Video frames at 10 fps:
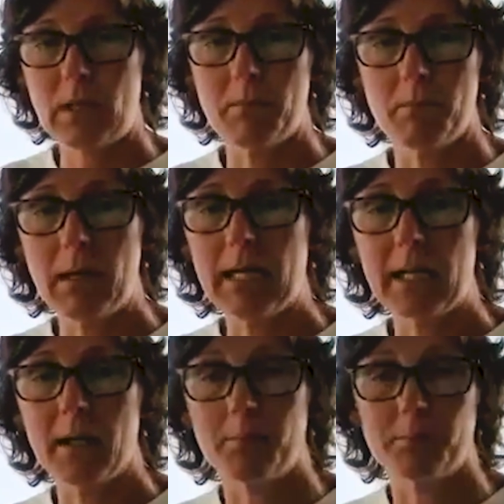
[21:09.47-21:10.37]

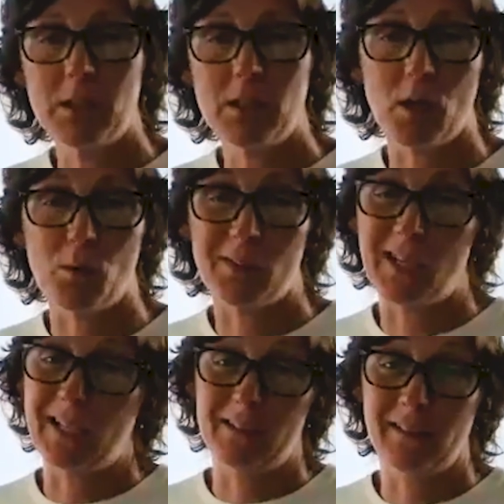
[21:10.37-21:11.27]
But you know,
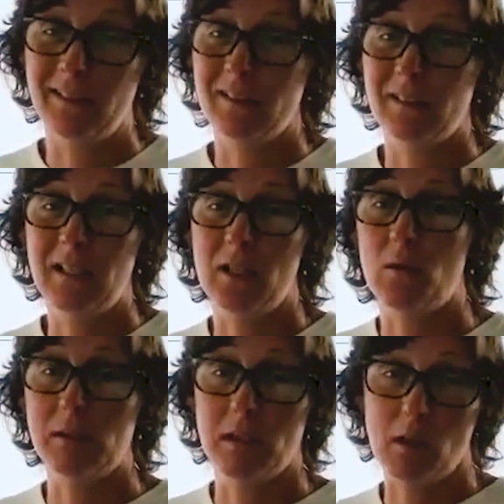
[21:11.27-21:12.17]
like it's, you know, it's a